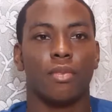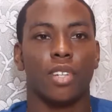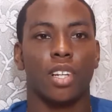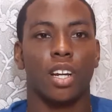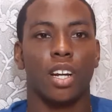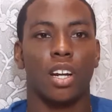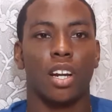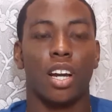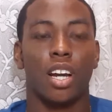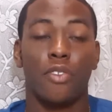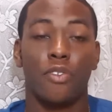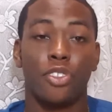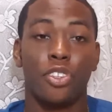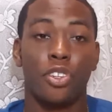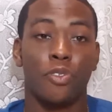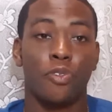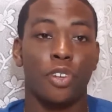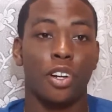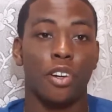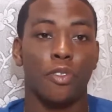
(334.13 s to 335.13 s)
Alright, after
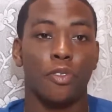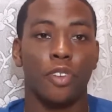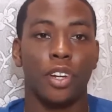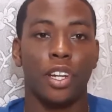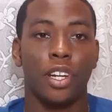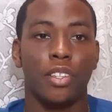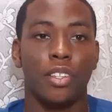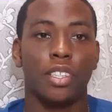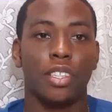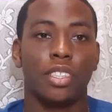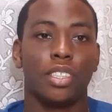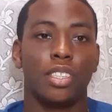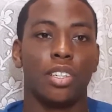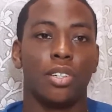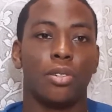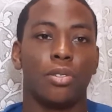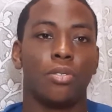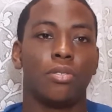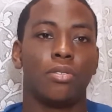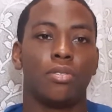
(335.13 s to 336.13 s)
you verify this
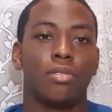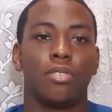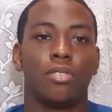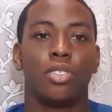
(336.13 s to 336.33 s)
now,